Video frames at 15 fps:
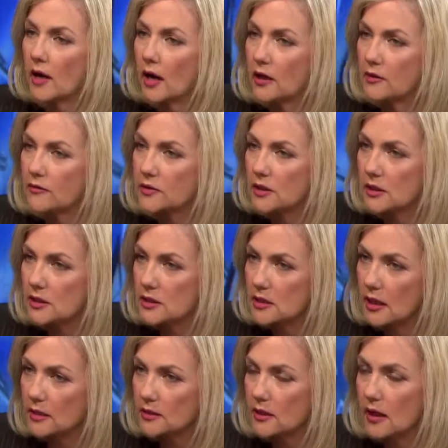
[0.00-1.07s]
kind of
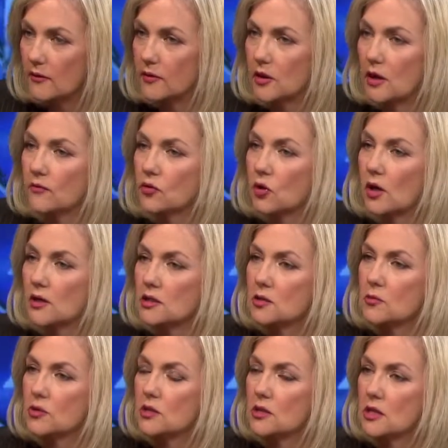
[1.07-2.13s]
success, Kevin, have your
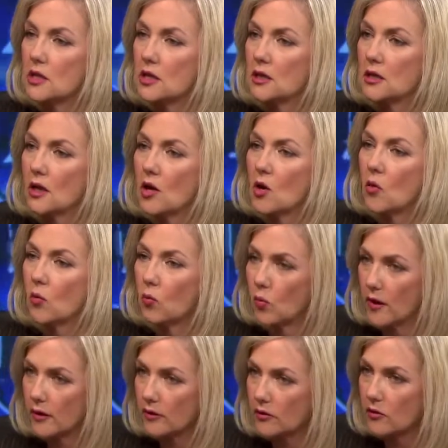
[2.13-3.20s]
customers seen
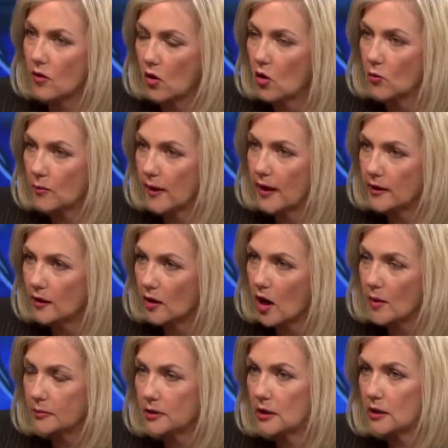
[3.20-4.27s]
with the home banking
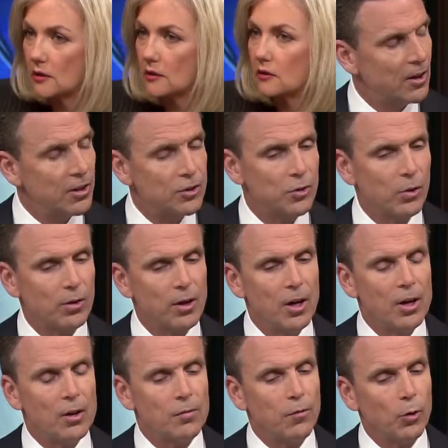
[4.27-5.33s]
opt-in? Sure.
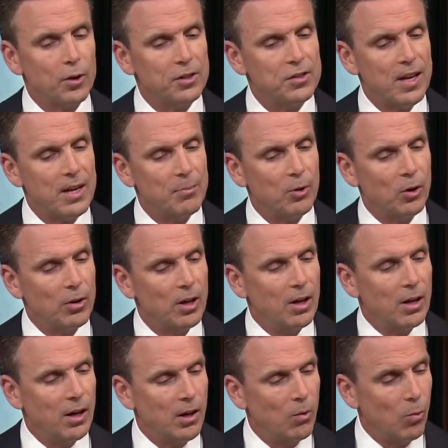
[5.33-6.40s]
For example,
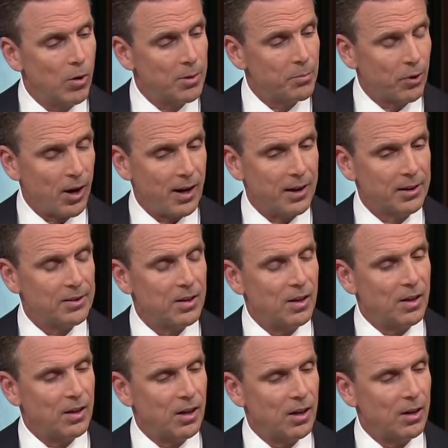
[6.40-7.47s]
one product,
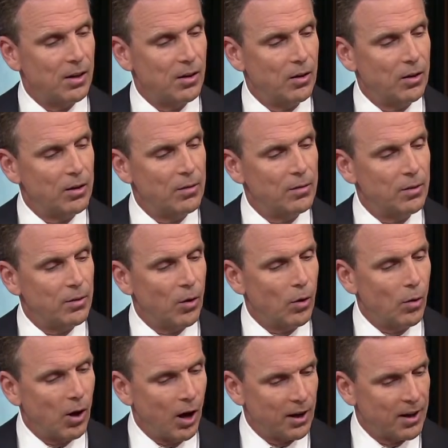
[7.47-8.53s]

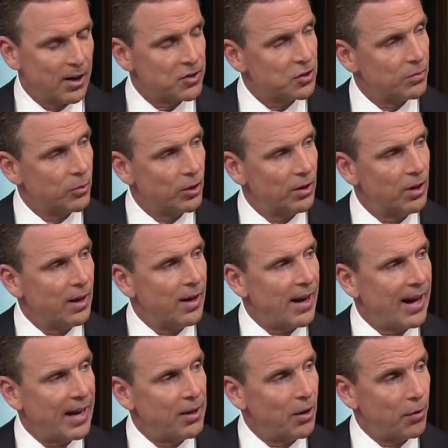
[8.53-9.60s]
a customer
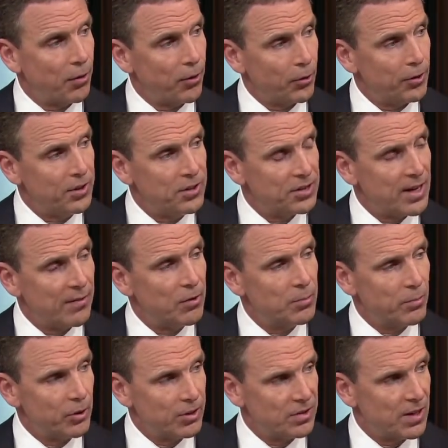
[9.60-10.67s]
had
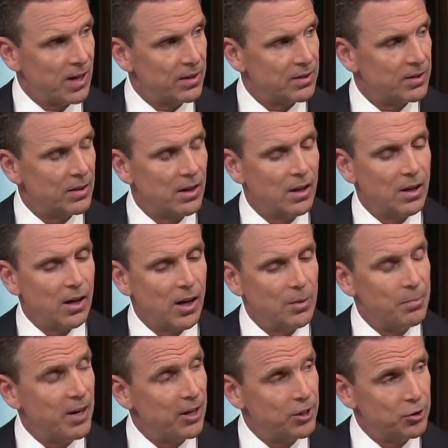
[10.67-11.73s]
37%
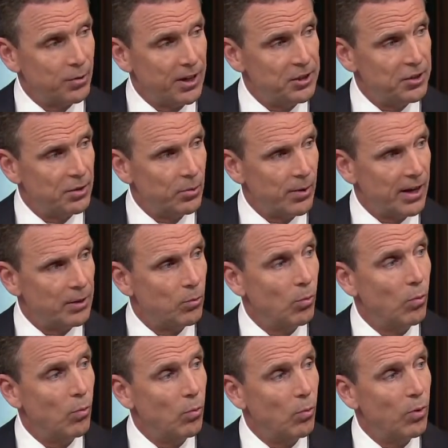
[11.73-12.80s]
penetration rate
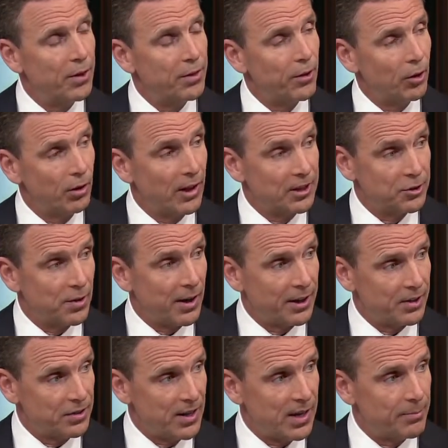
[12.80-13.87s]
with their
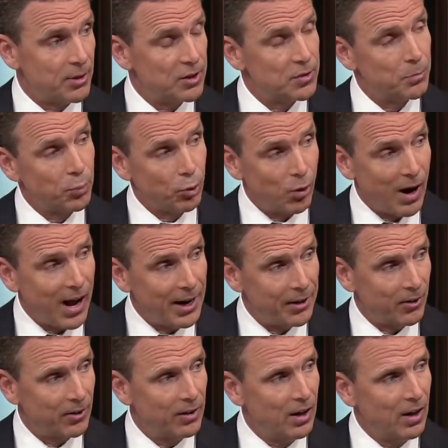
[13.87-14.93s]
electronic statements
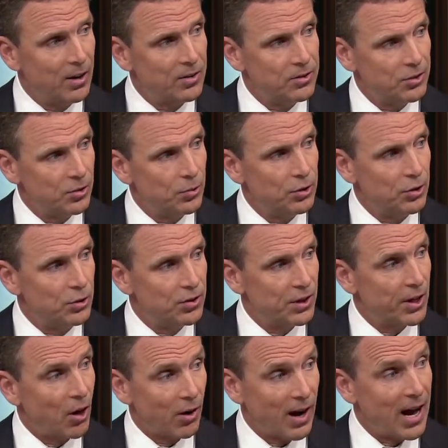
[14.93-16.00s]
prior to
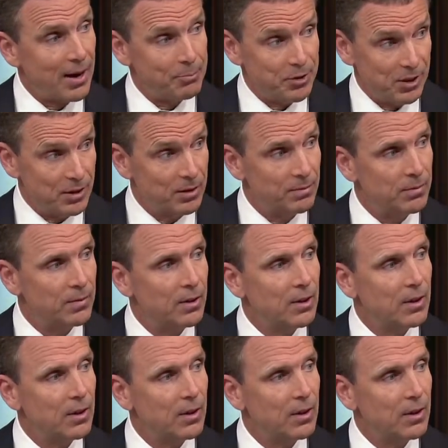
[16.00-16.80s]
using our opt-in